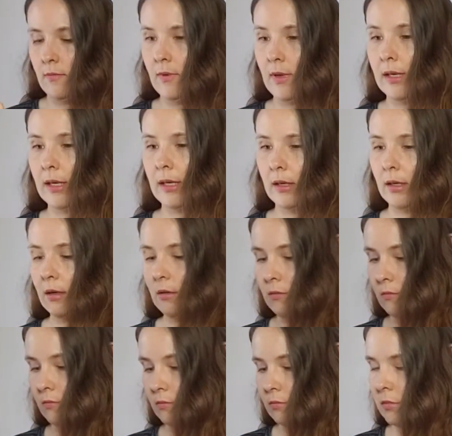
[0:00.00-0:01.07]
I
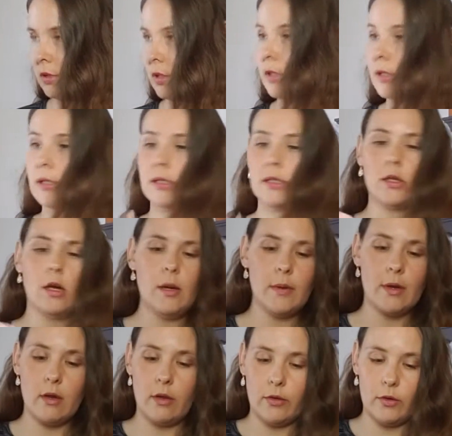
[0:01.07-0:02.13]
think. Goodness, sorry
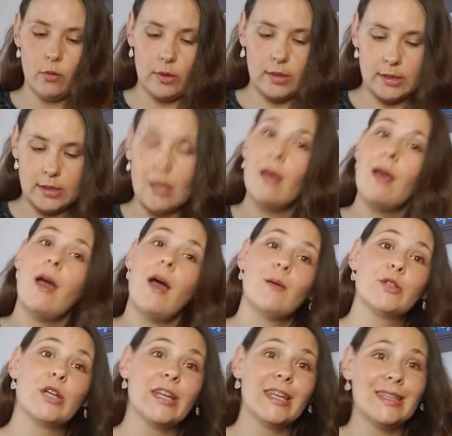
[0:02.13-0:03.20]
about all the noise.
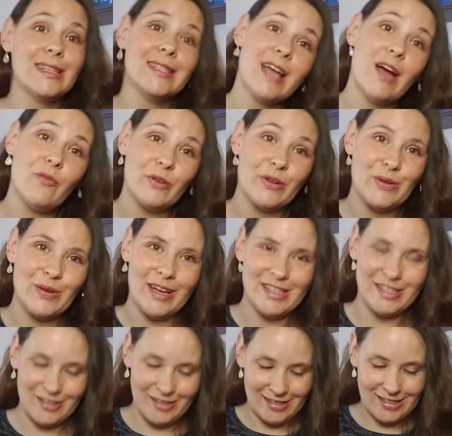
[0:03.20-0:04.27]
I'm trying to get these out for you
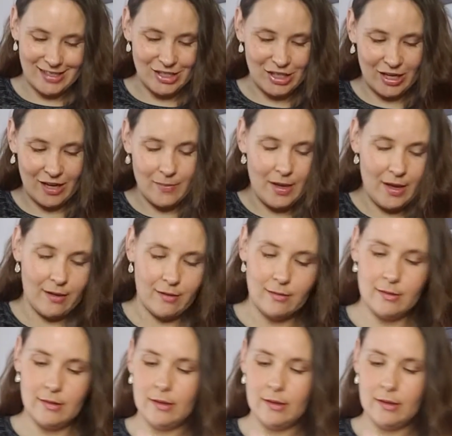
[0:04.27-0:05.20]
guys so you guys can check them out.